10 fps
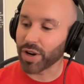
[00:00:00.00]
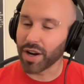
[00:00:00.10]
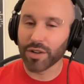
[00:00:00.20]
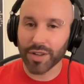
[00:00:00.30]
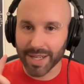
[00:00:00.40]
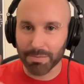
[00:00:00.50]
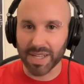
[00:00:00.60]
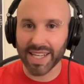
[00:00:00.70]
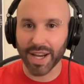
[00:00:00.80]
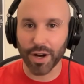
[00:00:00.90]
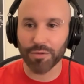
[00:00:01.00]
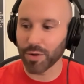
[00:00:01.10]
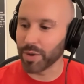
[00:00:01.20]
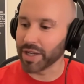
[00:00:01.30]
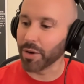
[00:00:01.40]
uncle? And be
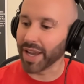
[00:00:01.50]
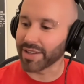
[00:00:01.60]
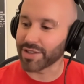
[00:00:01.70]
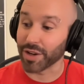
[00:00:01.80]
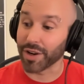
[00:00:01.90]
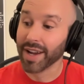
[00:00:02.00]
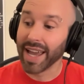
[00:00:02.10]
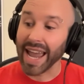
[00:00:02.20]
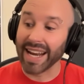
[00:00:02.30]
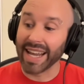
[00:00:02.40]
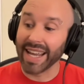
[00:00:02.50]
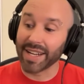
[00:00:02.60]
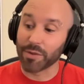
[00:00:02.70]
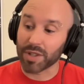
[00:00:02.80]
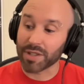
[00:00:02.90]
careful when you answer. And then
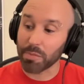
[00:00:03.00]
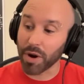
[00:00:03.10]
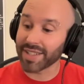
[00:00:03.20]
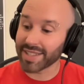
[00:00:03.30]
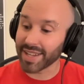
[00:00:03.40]
in response to